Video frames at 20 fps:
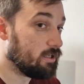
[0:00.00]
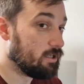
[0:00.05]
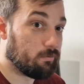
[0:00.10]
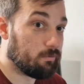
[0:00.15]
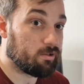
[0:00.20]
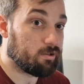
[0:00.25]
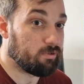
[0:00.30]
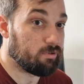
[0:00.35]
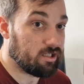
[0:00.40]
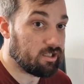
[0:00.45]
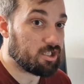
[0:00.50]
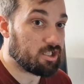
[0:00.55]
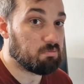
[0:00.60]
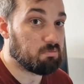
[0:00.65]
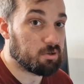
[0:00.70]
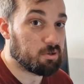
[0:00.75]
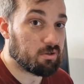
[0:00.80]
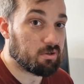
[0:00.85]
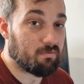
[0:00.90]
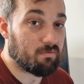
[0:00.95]
which means you can
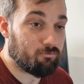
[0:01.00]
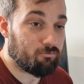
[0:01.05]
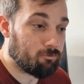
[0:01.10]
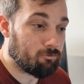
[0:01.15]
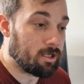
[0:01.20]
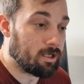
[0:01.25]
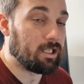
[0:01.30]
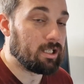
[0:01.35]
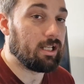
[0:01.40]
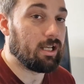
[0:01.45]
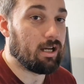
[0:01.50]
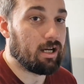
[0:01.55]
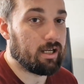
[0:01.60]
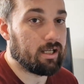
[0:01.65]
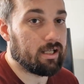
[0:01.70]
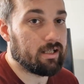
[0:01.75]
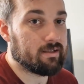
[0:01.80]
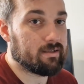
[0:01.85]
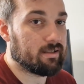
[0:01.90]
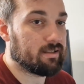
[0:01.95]
build some really
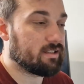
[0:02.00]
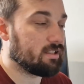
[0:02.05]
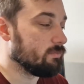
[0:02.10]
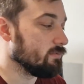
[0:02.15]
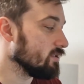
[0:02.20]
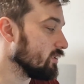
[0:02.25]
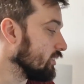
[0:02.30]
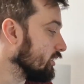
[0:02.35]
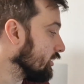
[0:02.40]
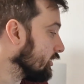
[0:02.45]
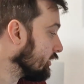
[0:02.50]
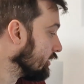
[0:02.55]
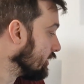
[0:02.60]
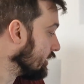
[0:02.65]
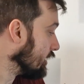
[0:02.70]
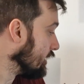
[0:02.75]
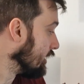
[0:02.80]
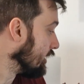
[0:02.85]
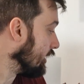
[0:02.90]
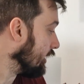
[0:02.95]
high-end systems in
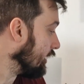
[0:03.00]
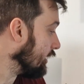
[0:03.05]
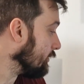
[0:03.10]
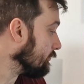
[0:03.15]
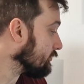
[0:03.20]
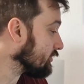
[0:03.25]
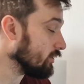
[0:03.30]
here.